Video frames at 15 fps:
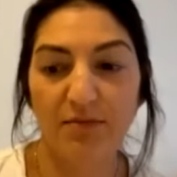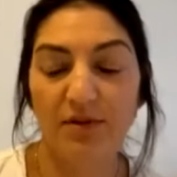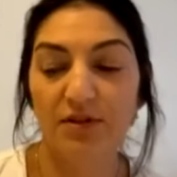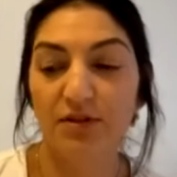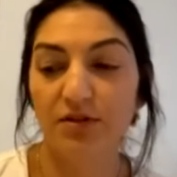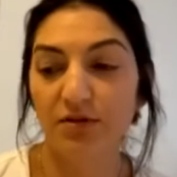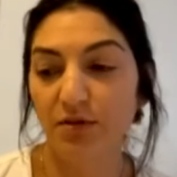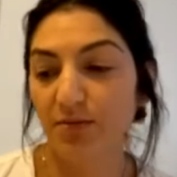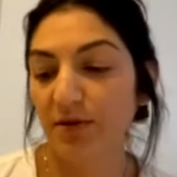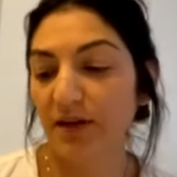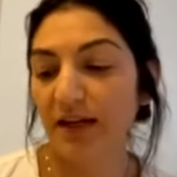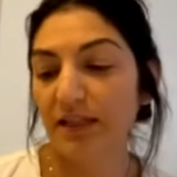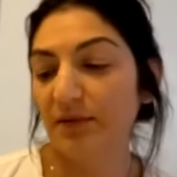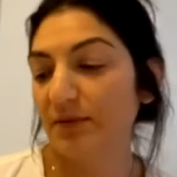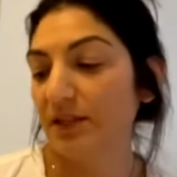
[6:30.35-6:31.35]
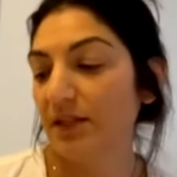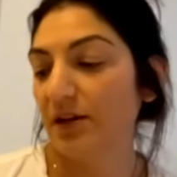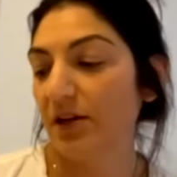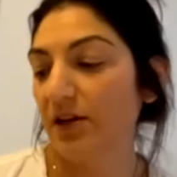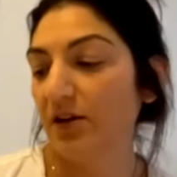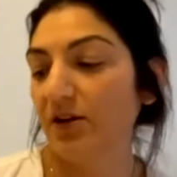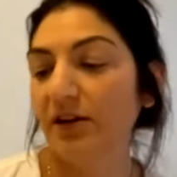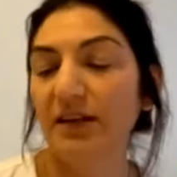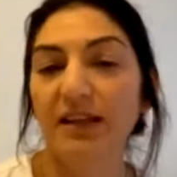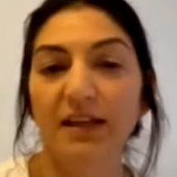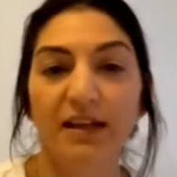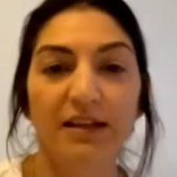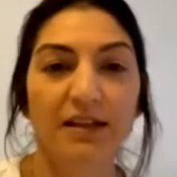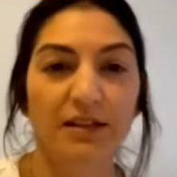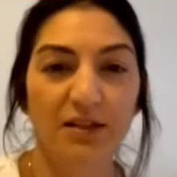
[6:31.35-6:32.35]
Super nice material. And they
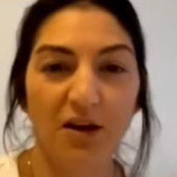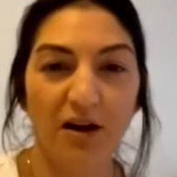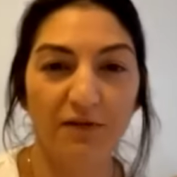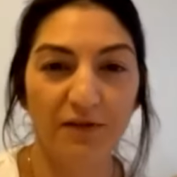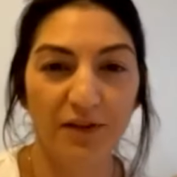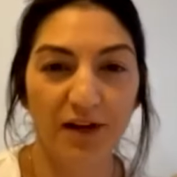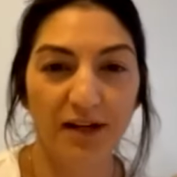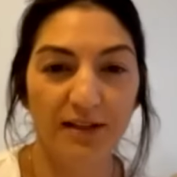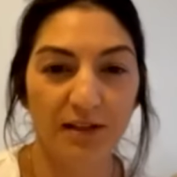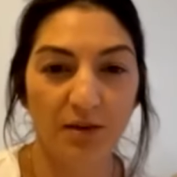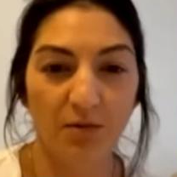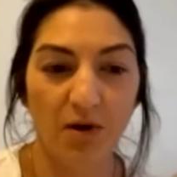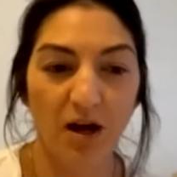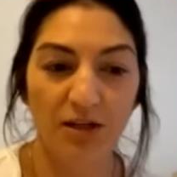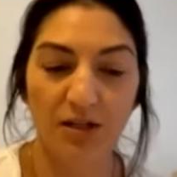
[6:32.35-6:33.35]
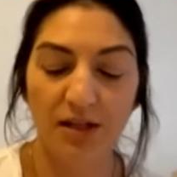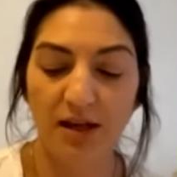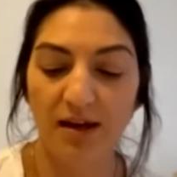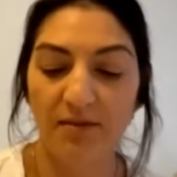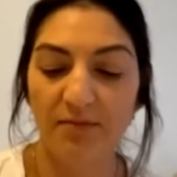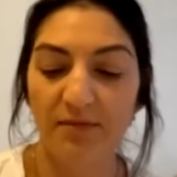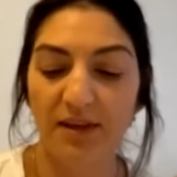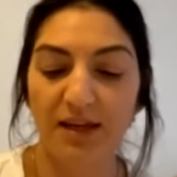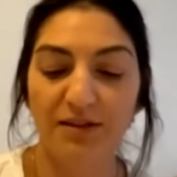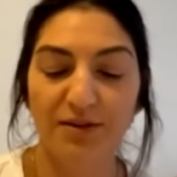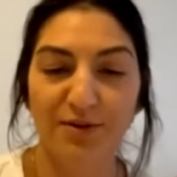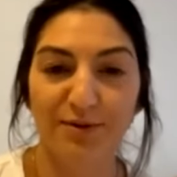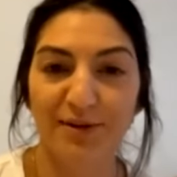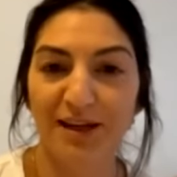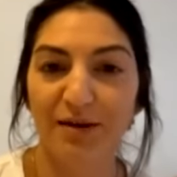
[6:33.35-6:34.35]
get like softer as you wash them. They
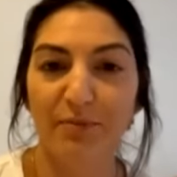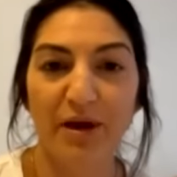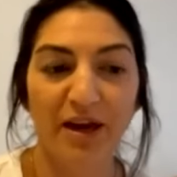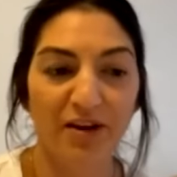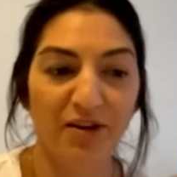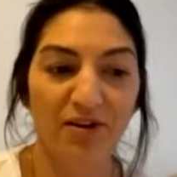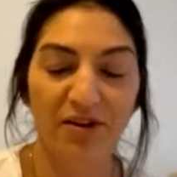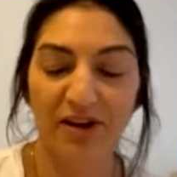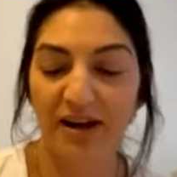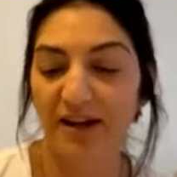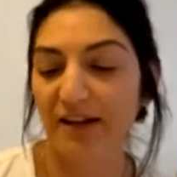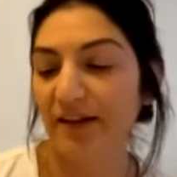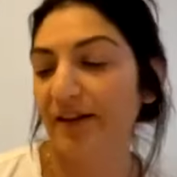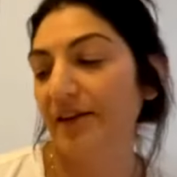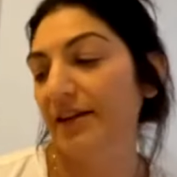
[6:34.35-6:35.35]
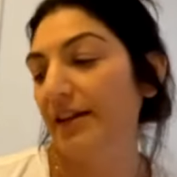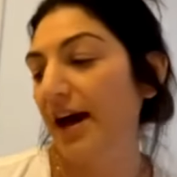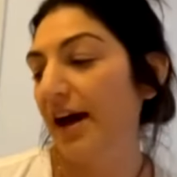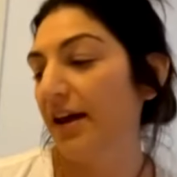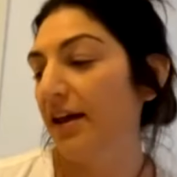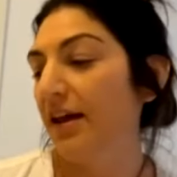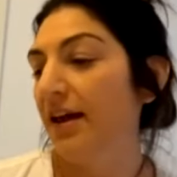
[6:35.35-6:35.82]
don't like pill or anything like that.